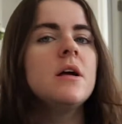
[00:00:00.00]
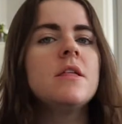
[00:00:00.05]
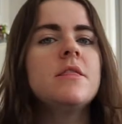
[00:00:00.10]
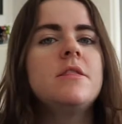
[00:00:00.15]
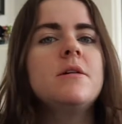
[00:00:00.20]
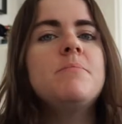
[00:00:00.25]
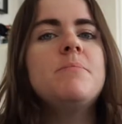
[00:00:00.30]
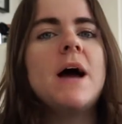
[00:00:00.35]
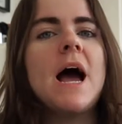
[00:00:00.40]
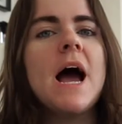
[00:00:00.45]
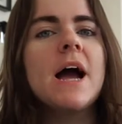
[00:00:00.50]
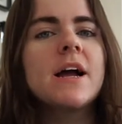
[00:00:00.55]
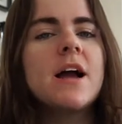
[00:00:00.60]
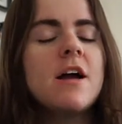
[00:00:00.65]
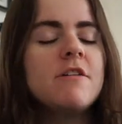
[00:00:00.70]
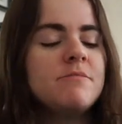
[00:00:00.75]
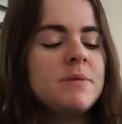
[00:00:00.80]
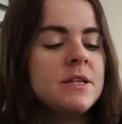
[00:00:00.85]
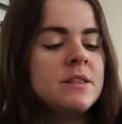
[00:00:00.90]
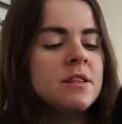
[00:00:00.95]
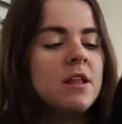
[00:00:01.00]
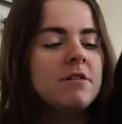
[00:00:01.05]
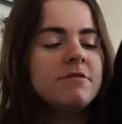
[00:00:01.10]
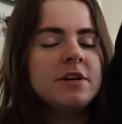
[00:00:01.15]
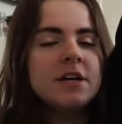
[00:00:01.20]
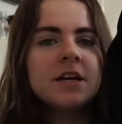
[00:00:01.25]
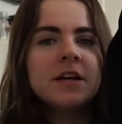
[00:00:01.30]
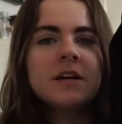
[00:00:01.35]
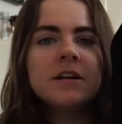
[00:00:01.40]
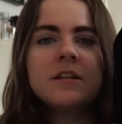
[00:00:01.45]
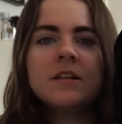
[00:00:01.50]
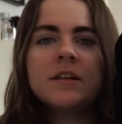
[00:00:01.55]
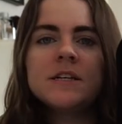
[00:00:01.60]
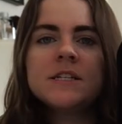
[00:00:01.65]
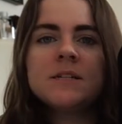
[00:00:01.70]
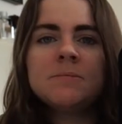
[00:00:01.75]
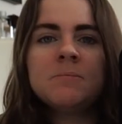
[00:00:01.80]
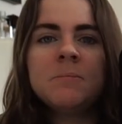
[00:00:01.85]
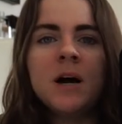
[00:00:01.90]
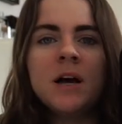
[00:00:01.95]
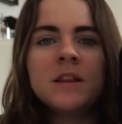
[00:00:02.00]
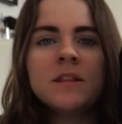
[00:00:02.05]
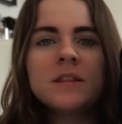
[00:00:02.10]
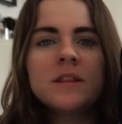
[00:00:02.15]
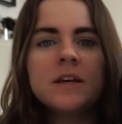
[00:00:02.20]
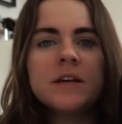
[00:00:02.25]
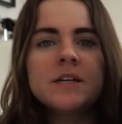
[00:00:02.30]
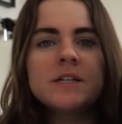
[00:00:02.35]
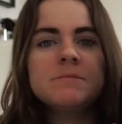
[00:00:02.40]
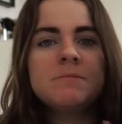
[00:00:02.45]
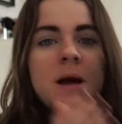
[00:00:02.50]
The bag I've been loving this month is